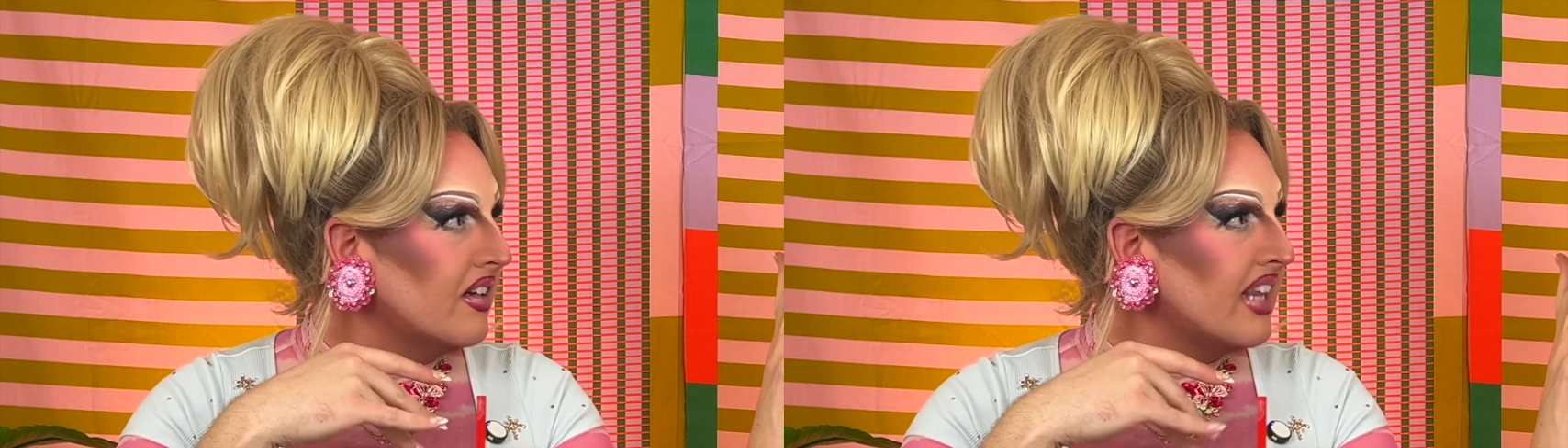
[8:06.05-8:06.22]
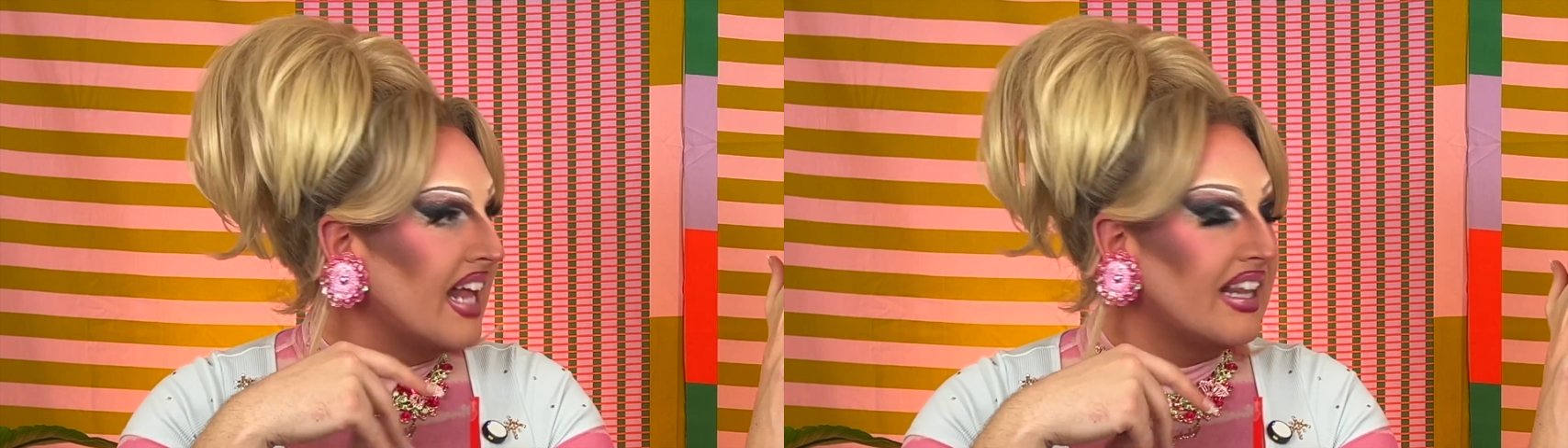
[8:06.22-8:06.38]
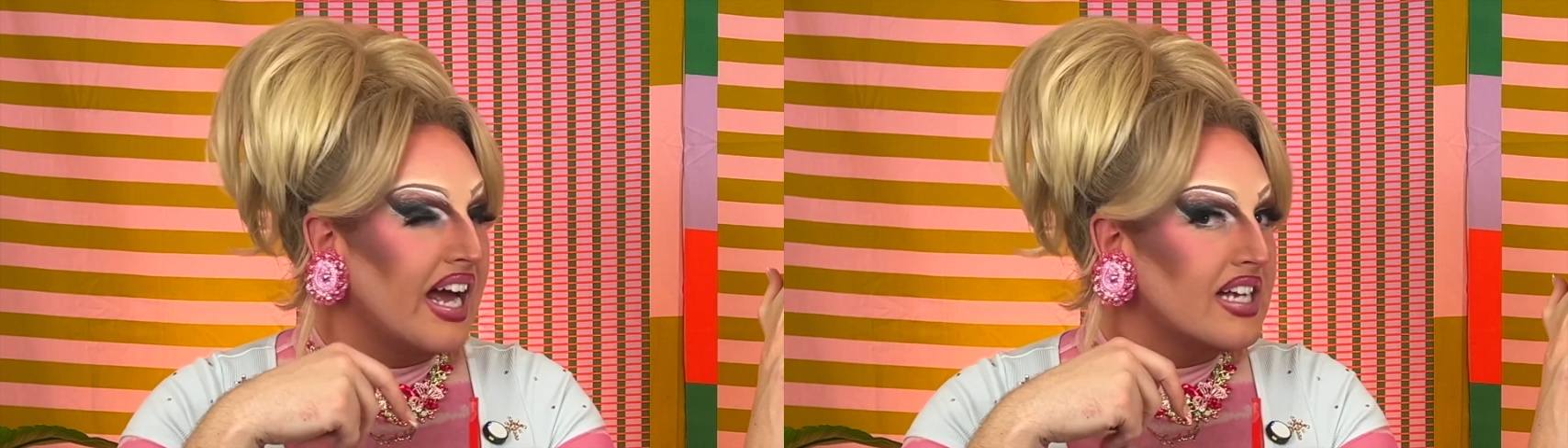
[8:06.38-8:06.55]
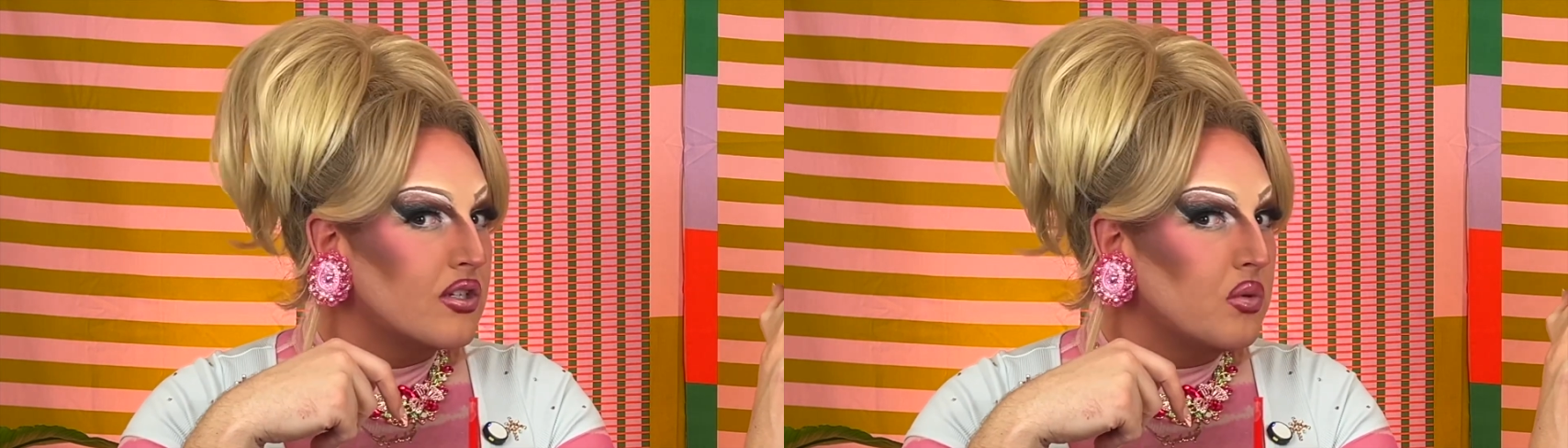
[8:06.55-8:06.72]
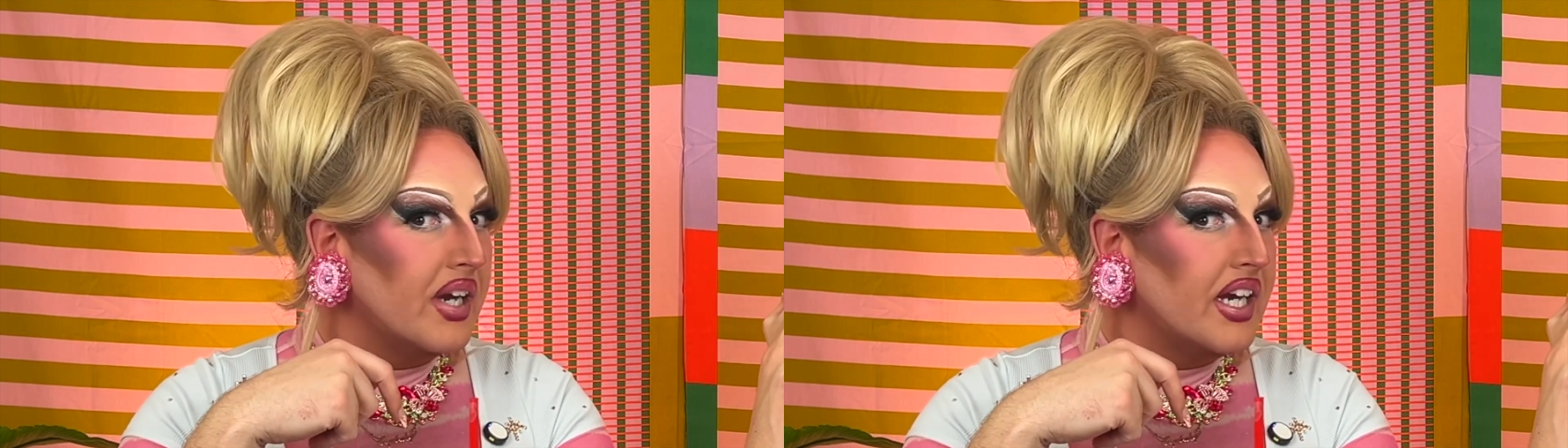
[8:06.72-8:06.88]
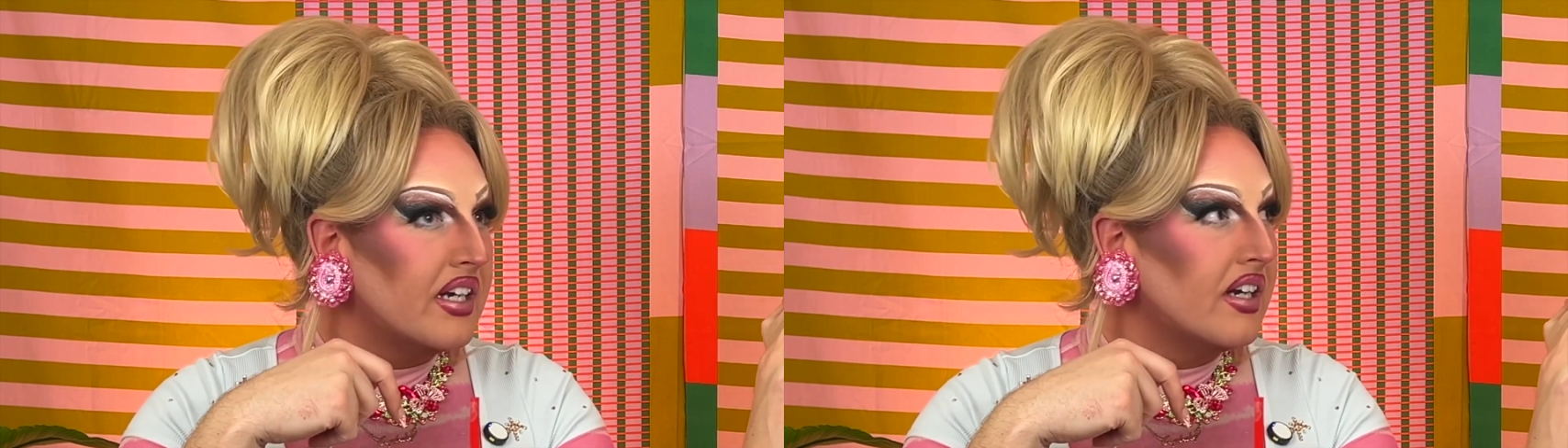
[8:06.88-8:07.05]
that last
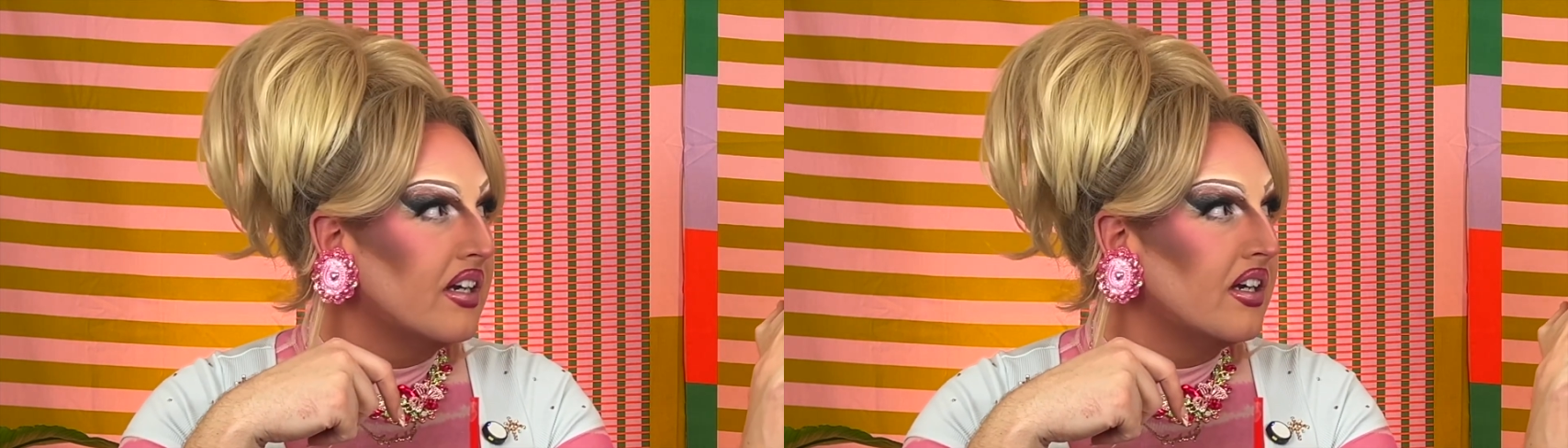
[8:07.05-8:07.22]
week?